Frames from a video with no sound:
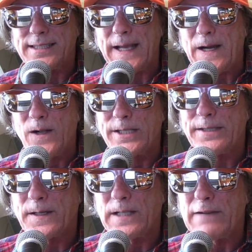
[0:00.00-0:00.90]
and they all
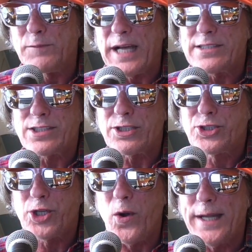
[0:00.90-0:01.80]
did their level best to
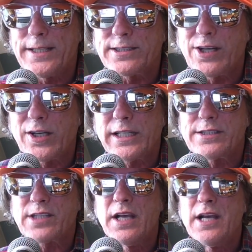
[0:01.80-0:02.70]
join the
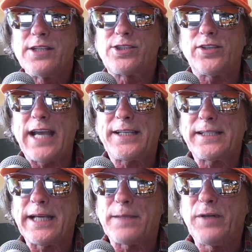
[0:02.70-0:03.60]
circus so they
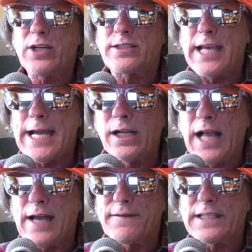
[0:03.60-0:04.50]
could get a book deal
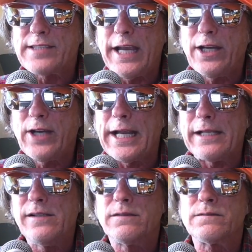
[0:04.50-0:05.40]
out of this
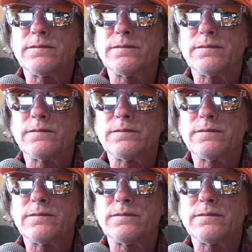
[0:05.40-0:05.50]
hearing.